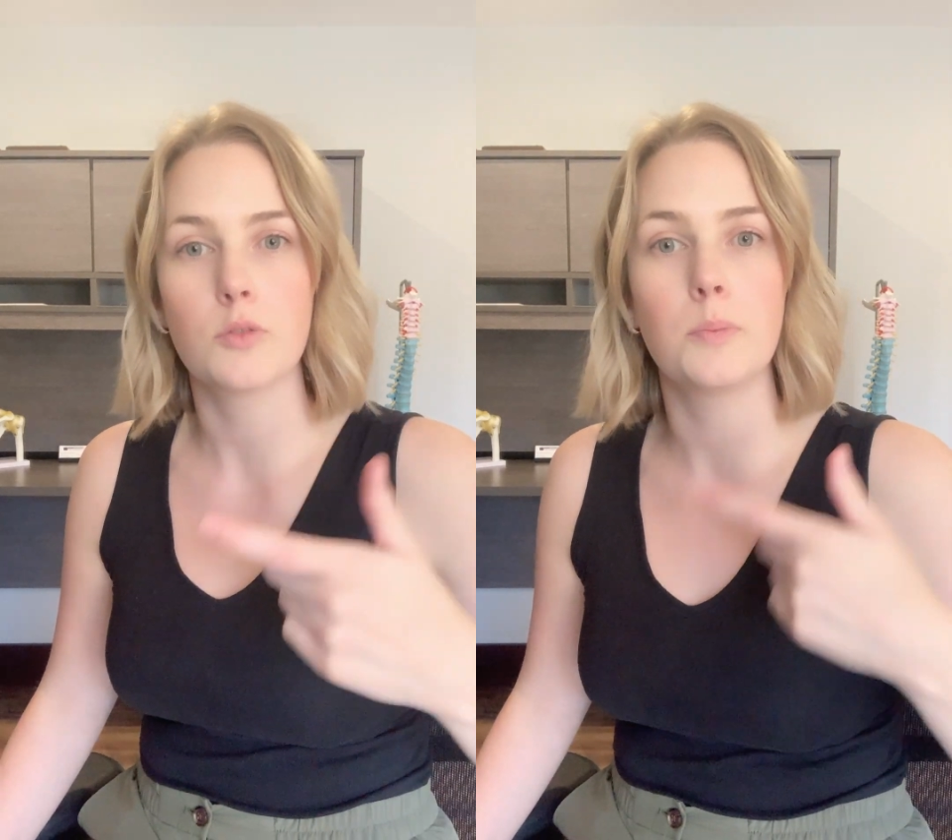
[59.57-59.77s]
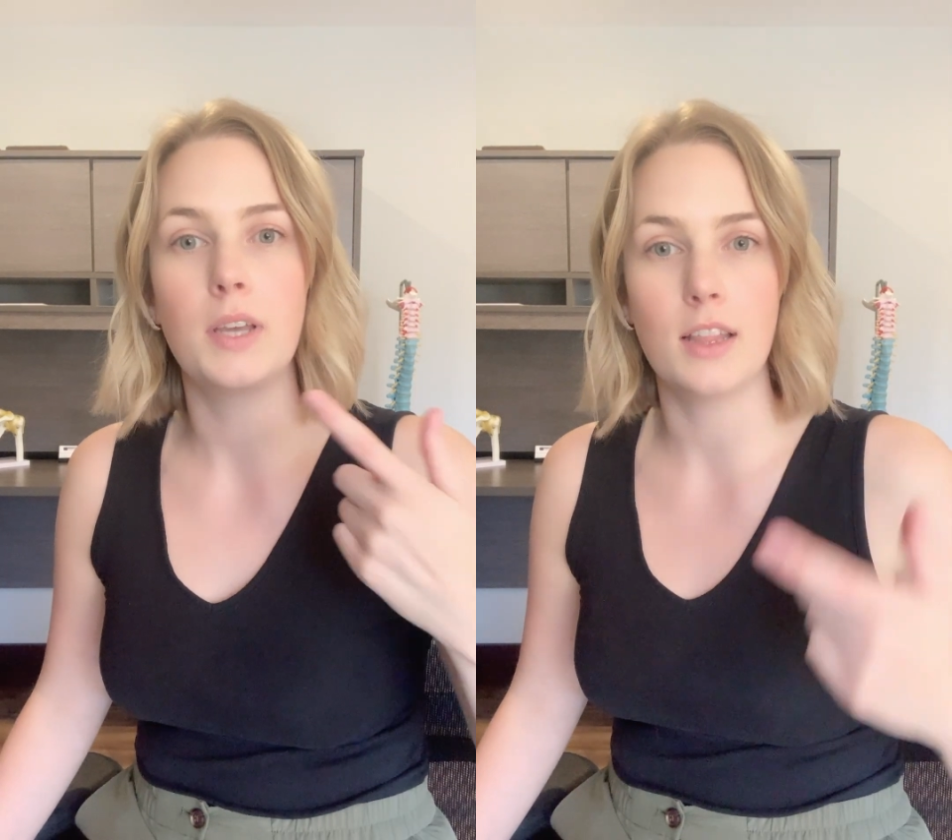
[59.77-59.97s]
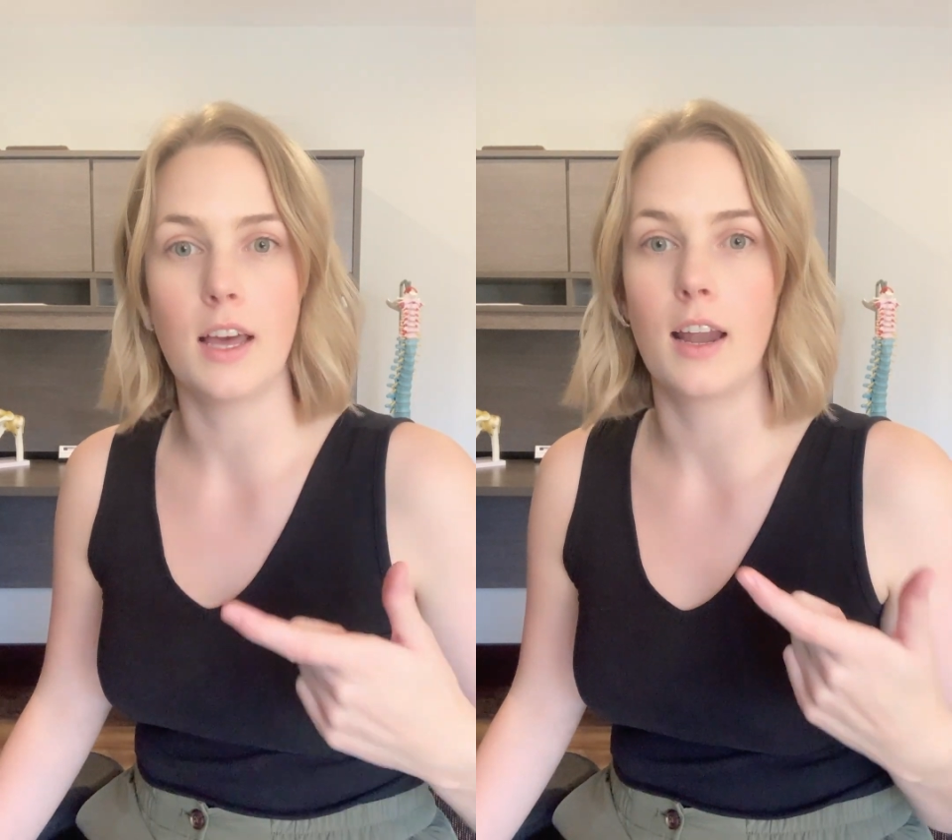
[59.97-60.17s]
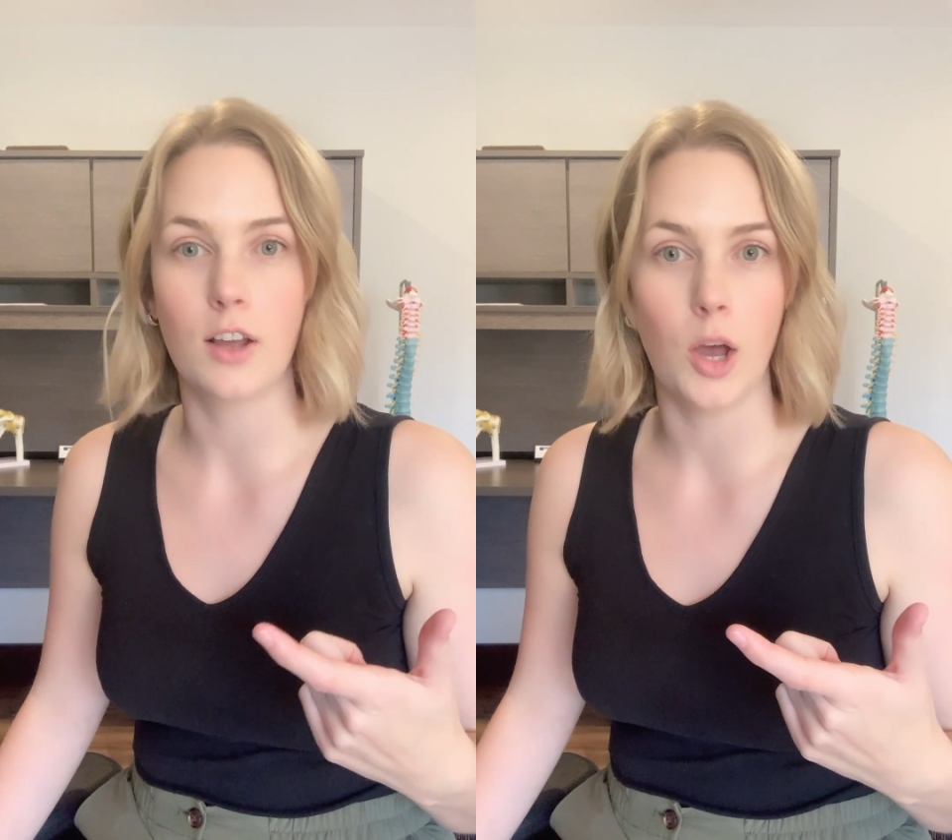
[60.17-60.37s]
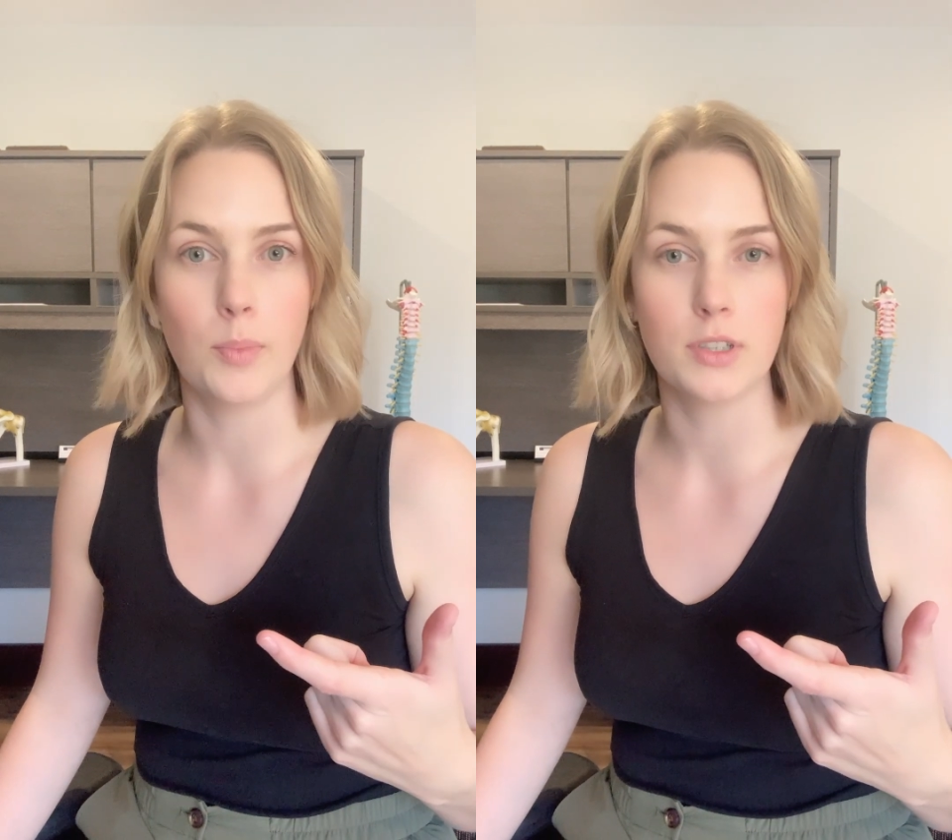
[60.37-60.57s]
Repeat that a
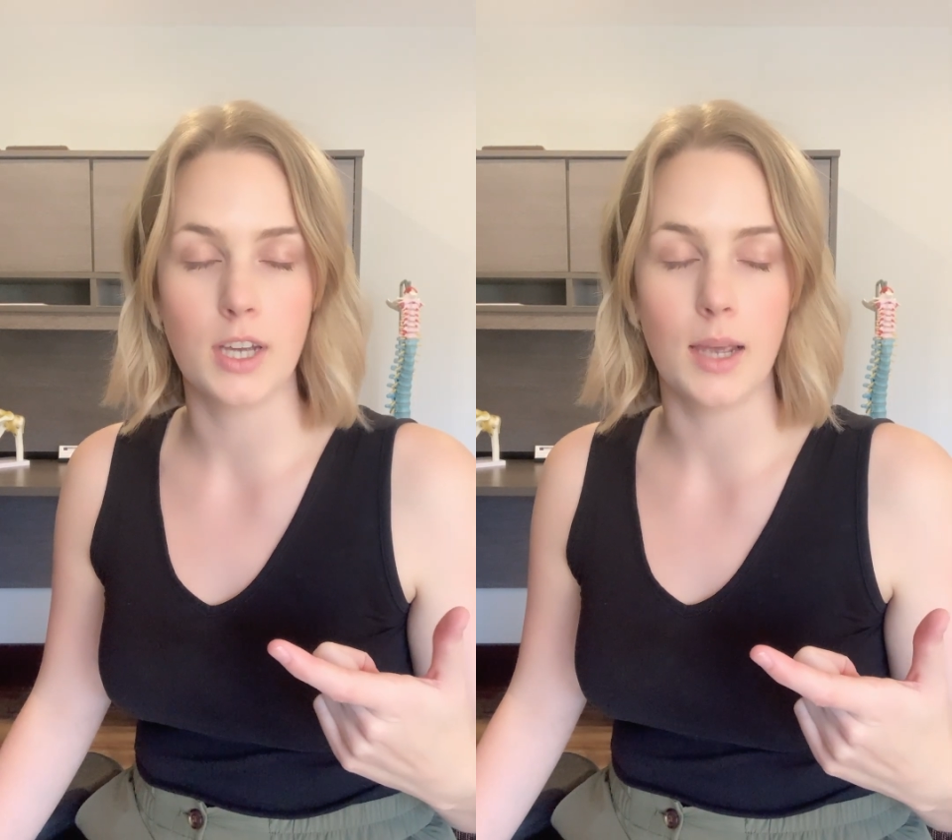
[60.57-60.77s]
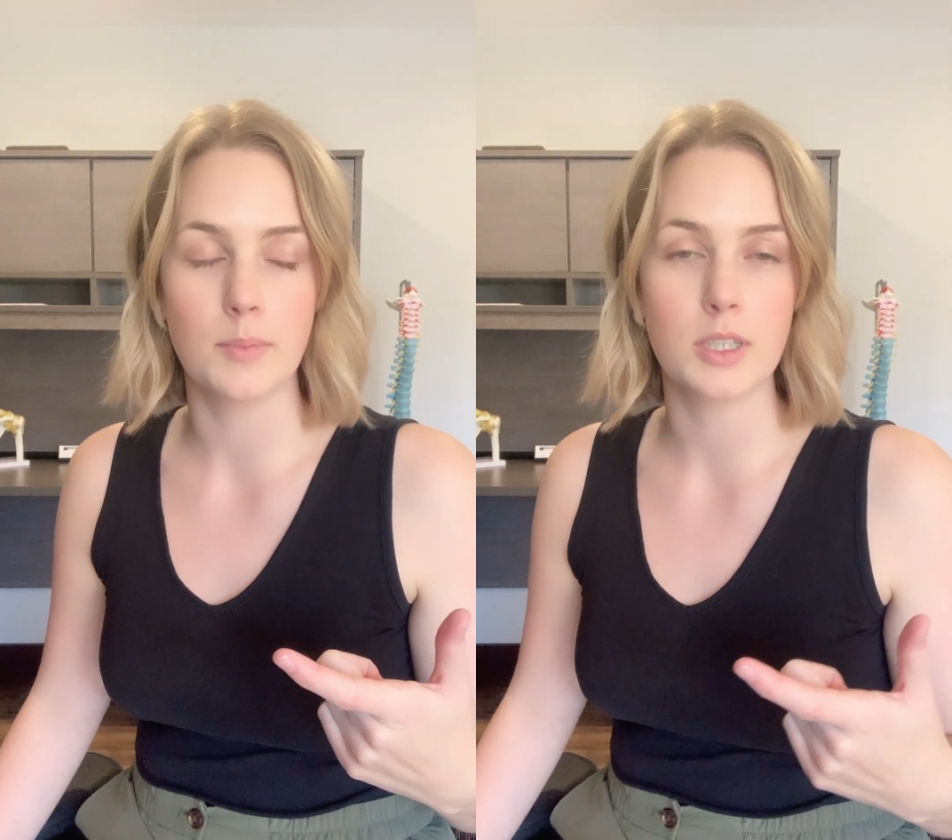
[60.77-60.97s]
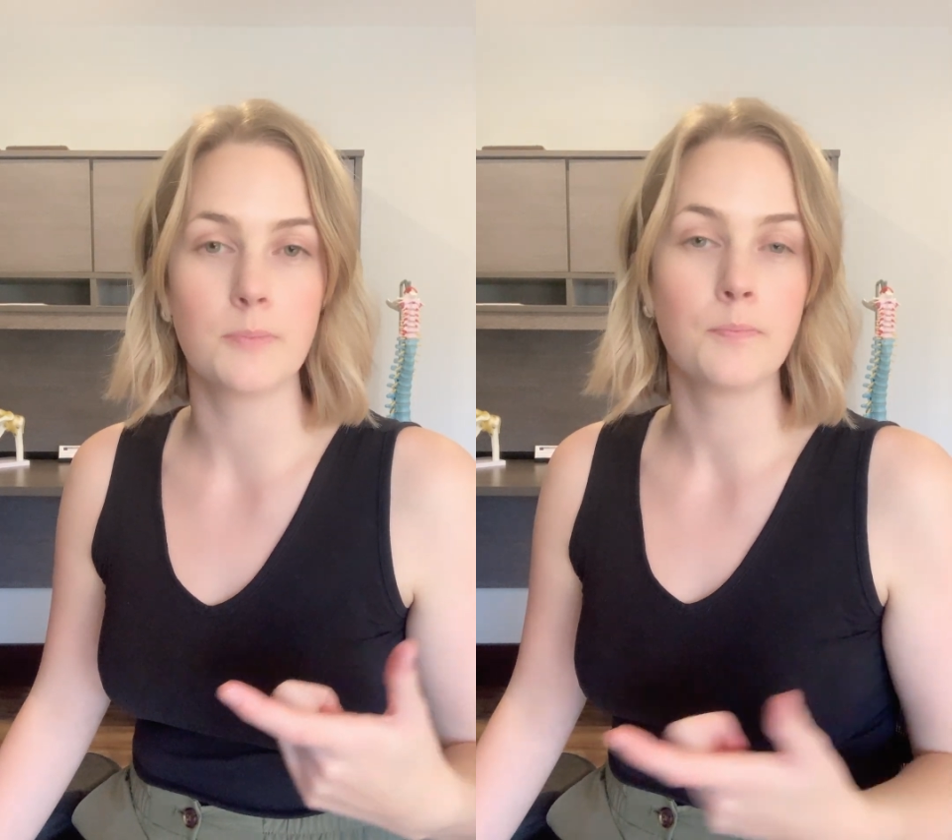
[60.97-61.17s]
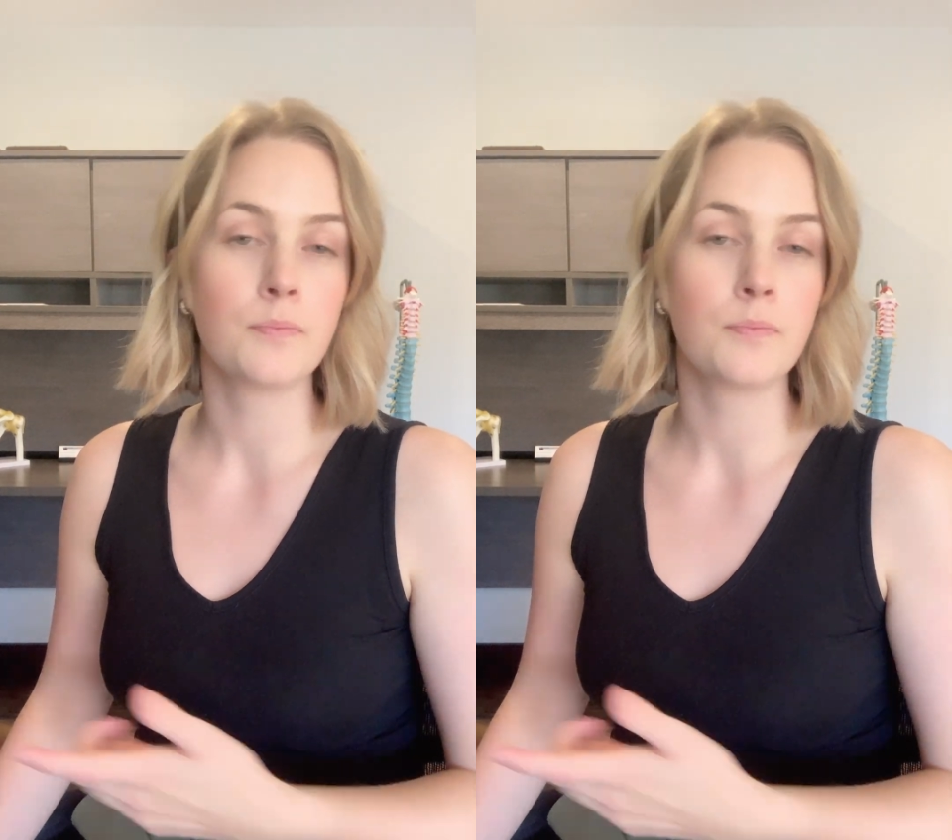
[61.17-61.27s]
couple times.